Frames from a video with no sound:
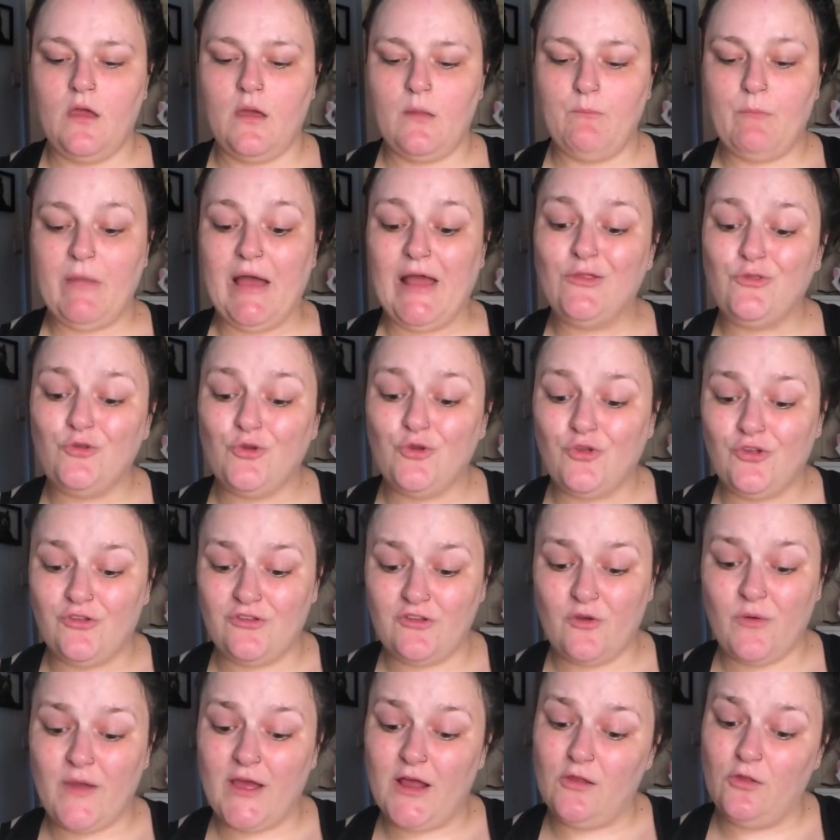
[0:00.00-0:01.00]
but I do use
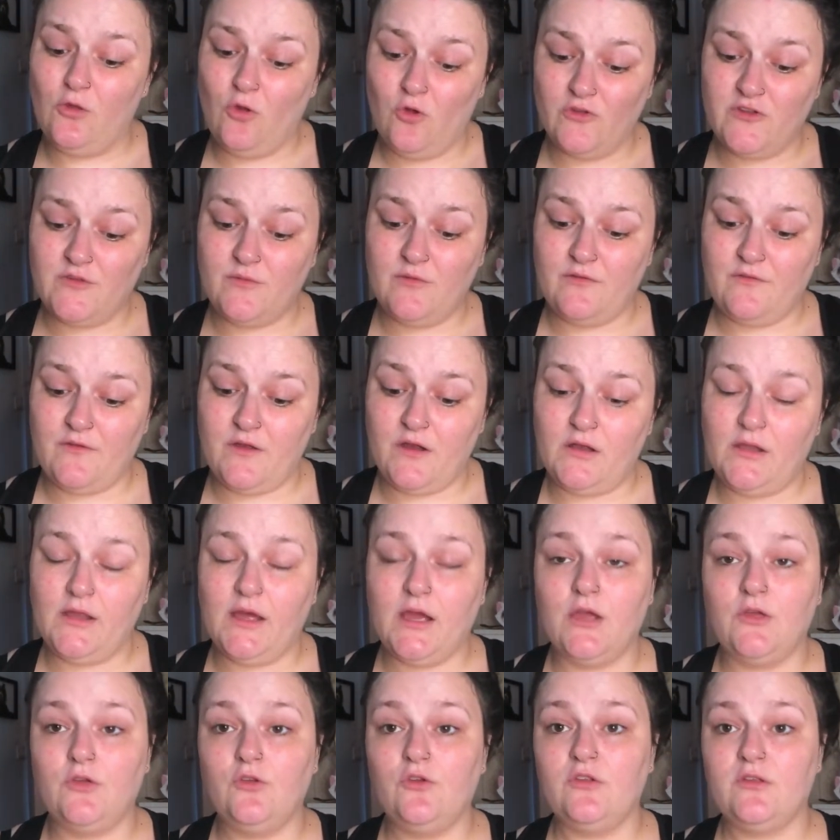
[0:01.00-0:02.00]
it quite a lot to be fair,
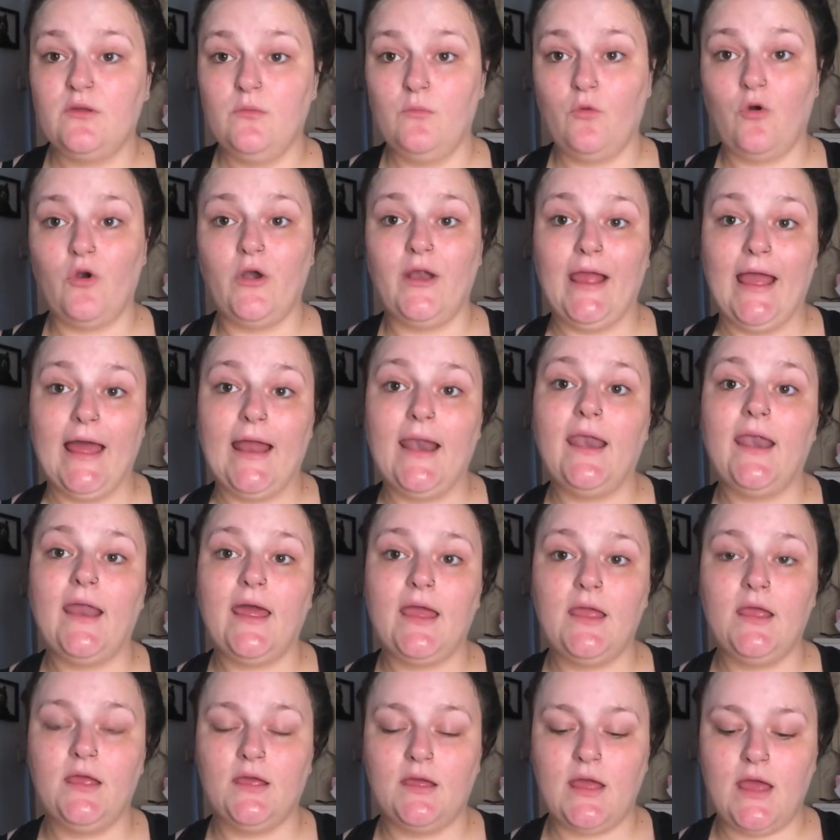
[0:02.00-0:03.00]
like I use it morning and
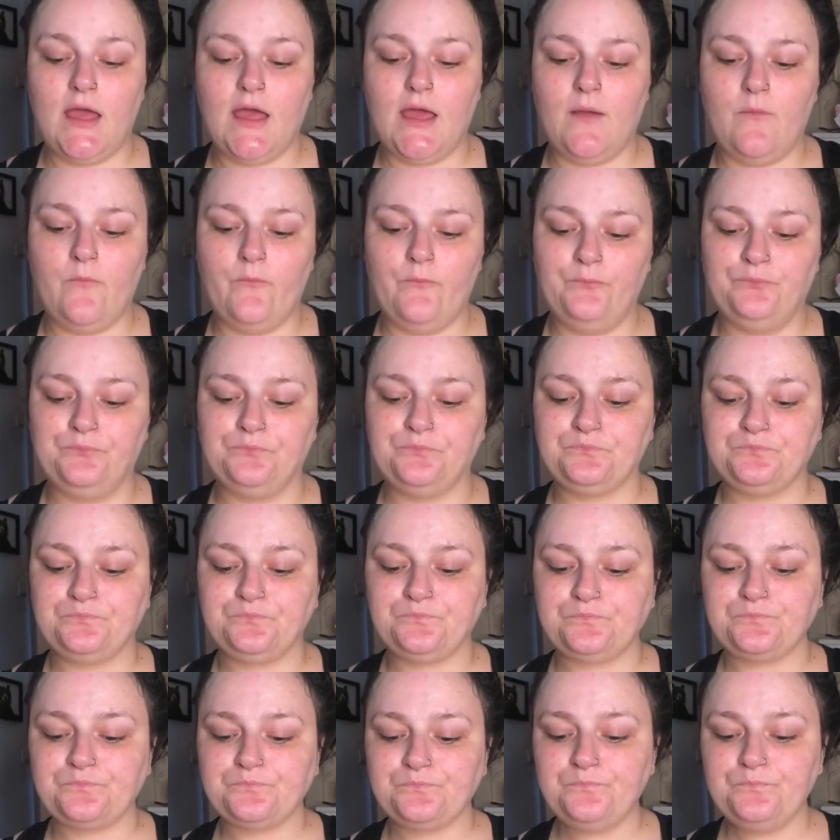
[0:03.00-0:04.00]
night. Um,
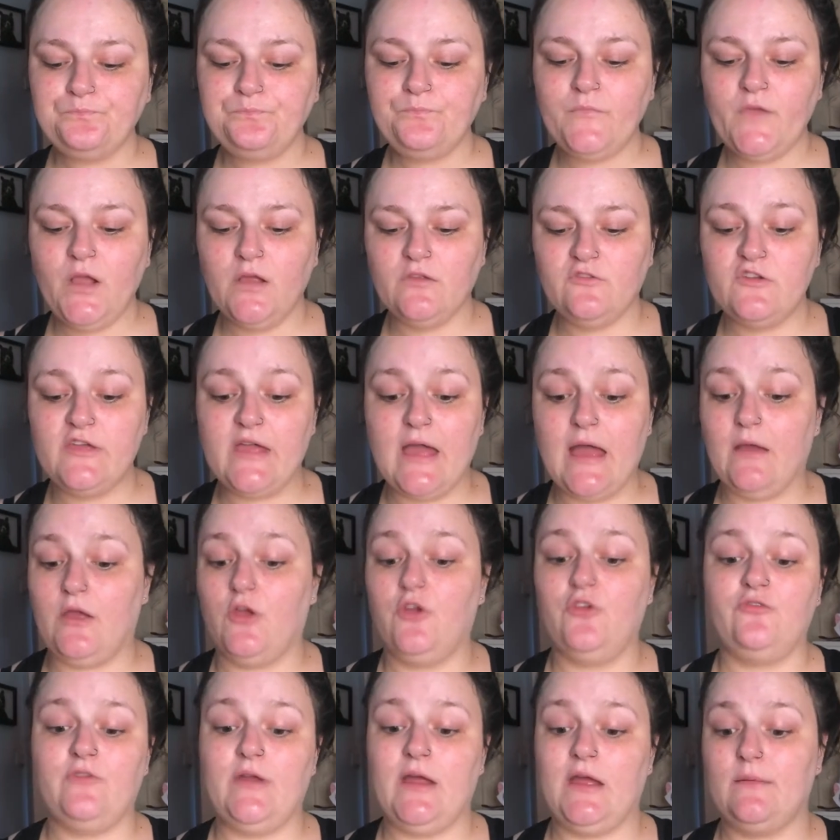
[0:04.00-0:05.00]
so yeah,
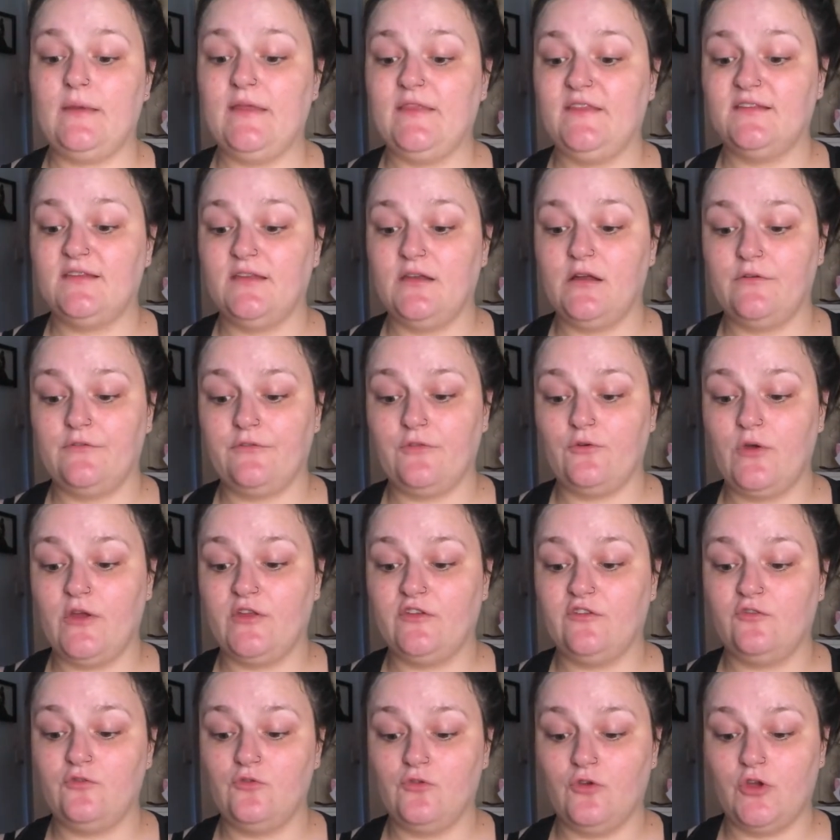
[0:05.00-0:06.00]
couldn't recommend this enough though,
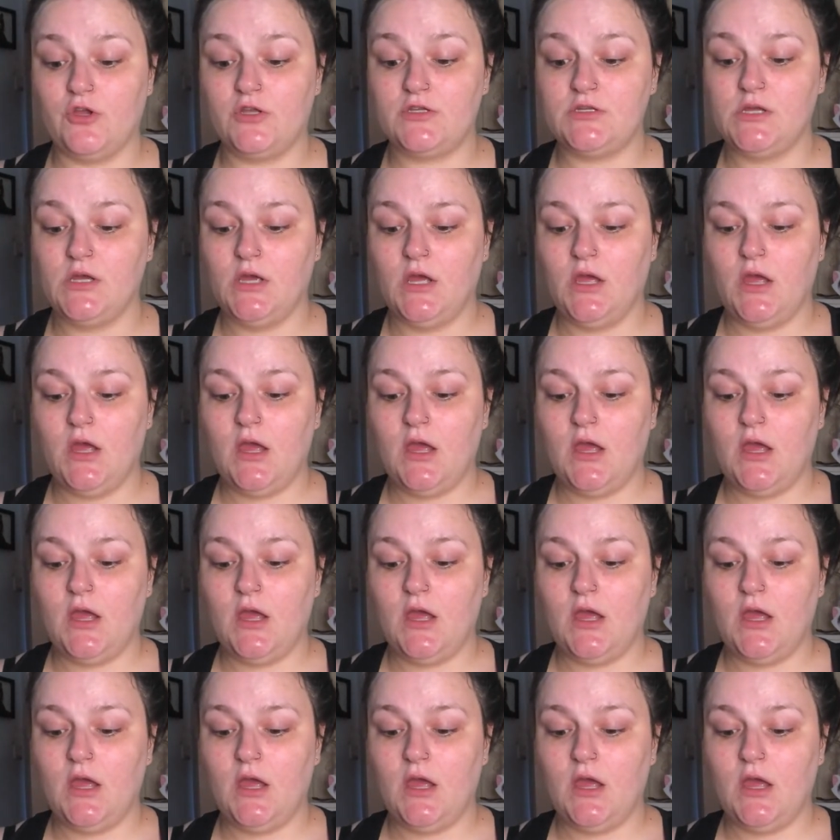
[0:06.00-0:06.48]
it's so good.